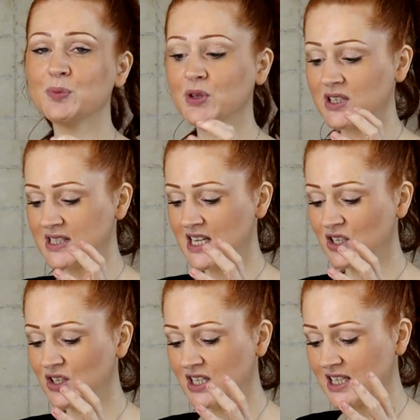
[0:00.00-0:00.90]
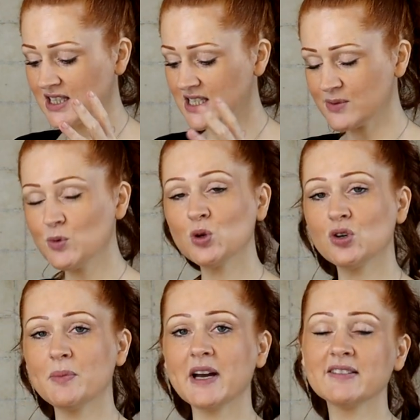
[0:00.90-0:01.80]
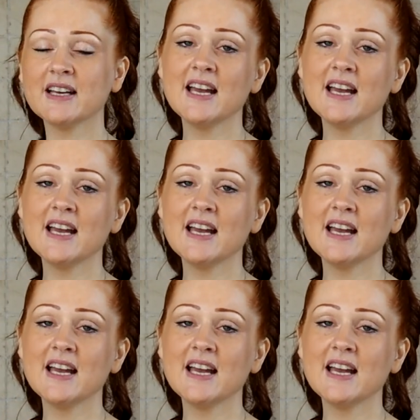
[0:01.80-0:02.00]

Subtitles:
because then you can add that smaller amount